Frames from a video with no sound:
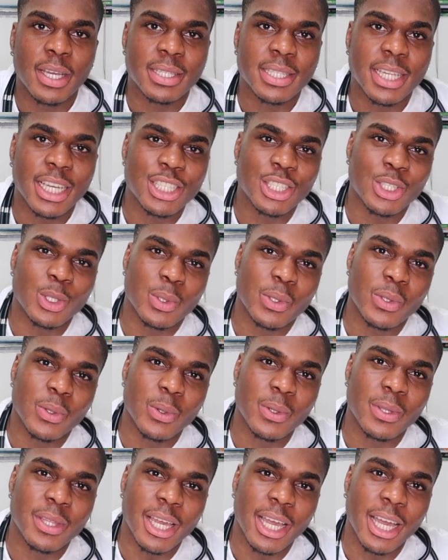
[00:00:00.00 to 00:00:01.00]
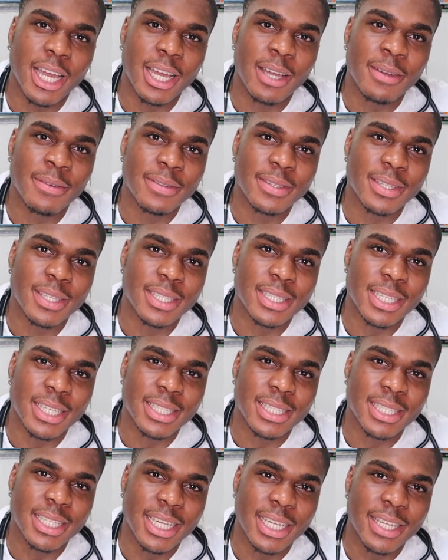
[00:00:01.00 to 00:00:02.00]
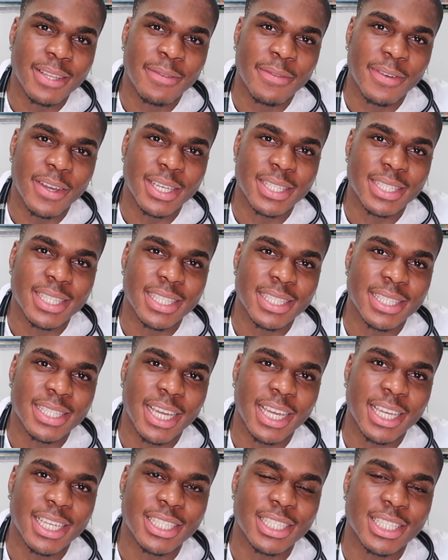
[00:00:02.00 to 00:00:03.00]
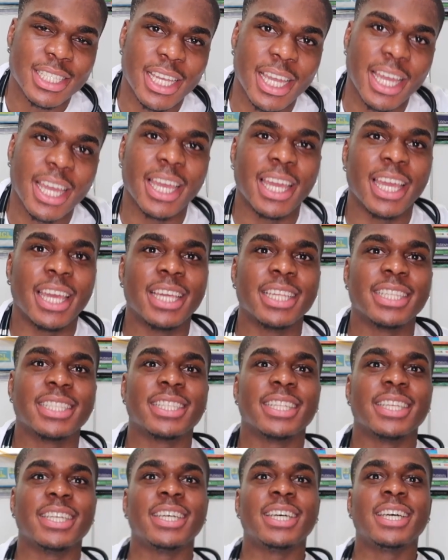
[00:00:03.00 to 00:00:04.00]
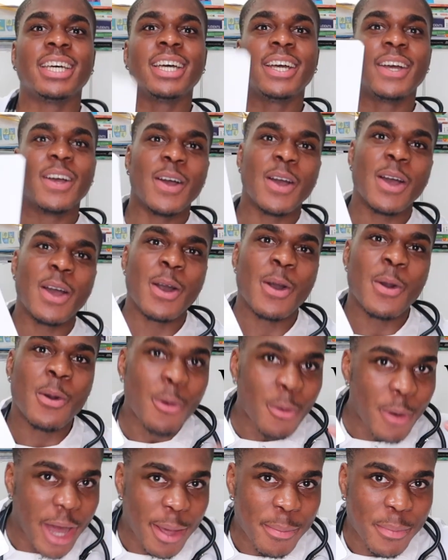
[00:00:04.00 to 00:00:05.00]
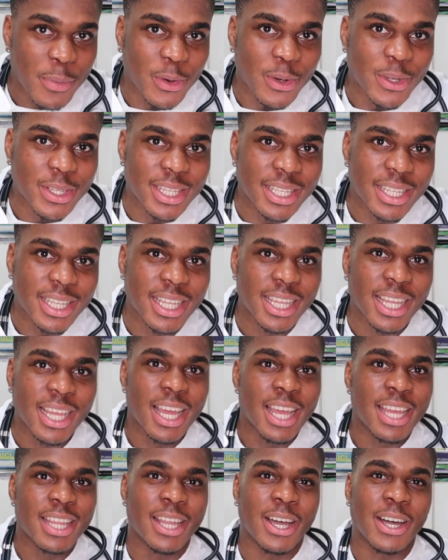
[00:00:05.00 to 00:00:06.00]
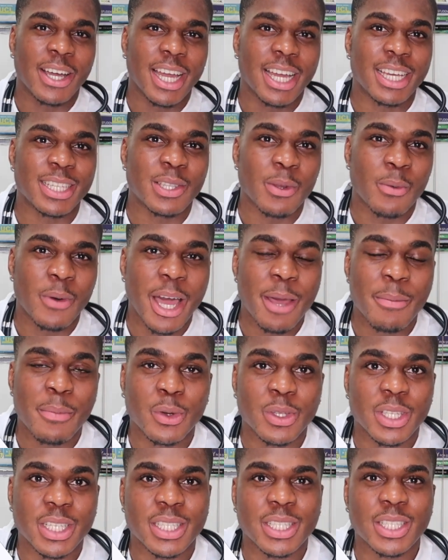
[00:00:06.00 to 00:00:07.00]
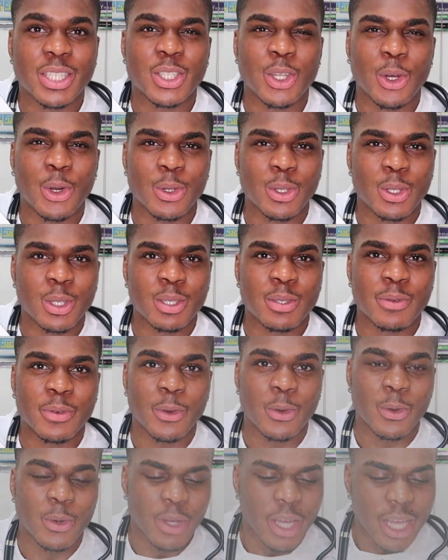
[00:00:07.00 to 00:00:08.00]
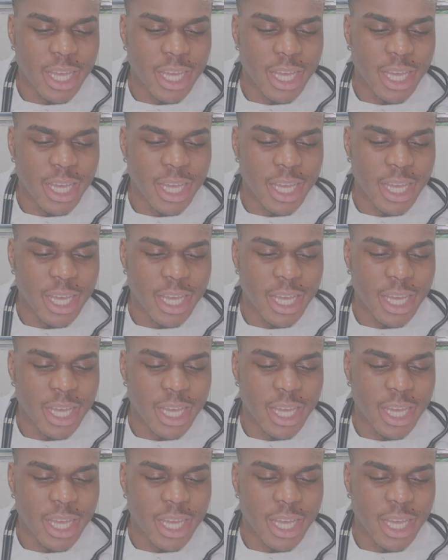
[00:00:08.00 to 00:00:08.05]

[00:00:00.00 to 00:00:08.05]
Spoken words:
essential tool to have to succeed first and second year is the whiteboard. Now guys, the whiteboard is so useful.